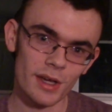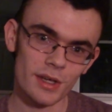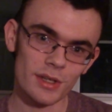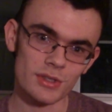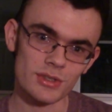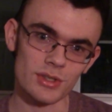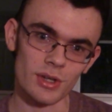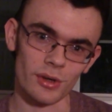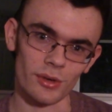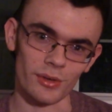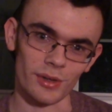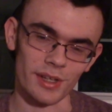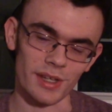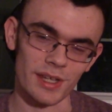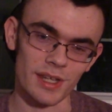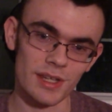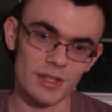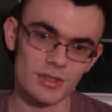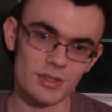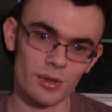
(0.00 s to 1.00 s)
So
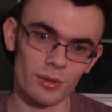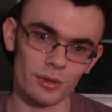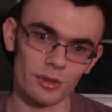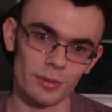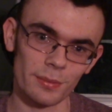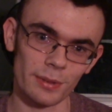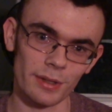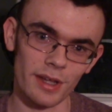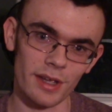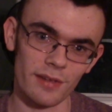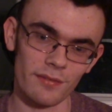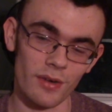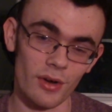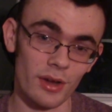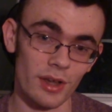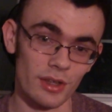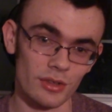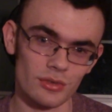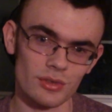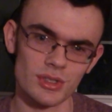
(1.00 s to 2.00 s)
he's going to play a
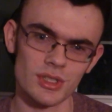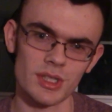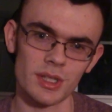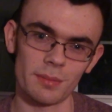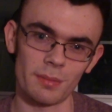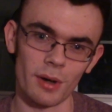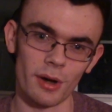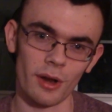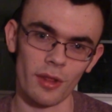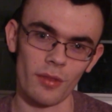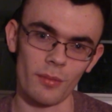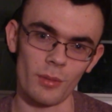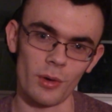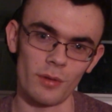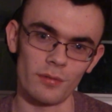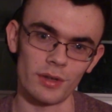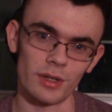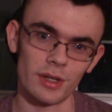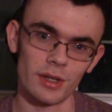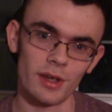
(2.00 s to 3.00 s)
very interesting part in the
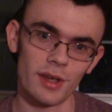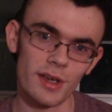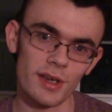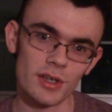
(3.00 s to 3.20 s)
movie